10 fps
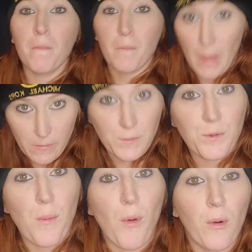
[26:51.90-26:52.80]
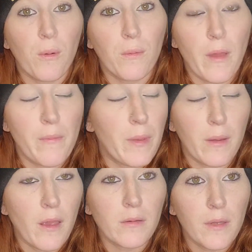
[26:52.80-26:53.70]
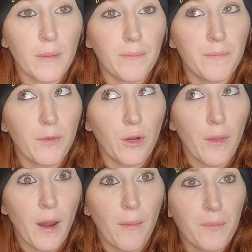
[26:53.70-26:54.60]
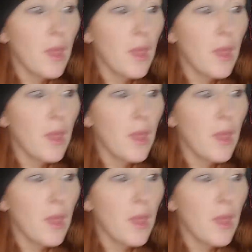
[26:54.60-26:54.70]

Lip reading: That was a drum roll, in case you didn't figure that out.